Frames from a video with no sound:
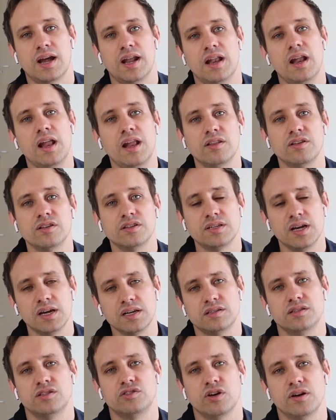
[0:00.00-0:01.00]
And then the
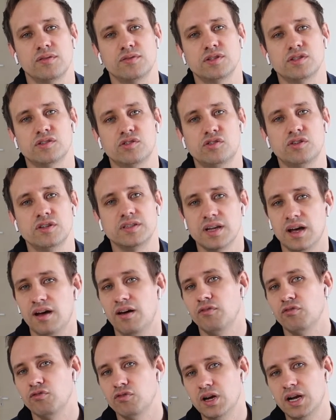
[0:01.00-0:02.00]
taxi drivers always
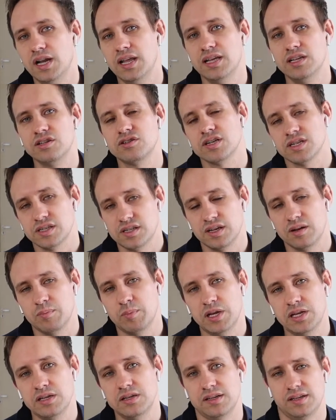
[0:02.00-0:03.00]
have really interesting
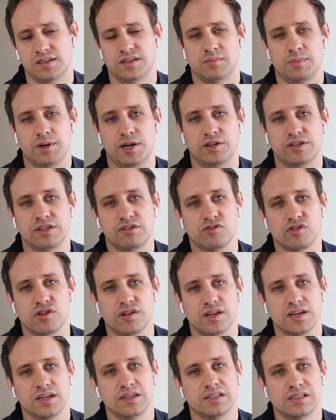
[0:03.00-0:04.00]
opinions about different
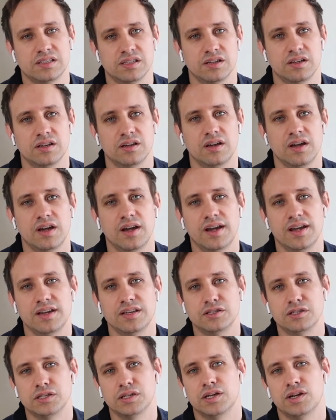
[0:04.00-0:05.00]
things that
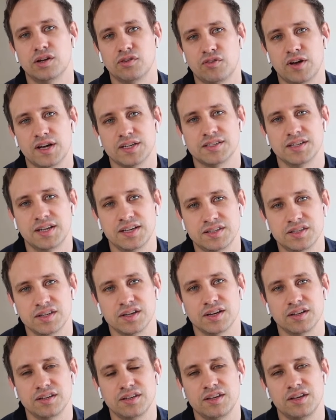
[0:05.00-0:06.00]
is fascinating.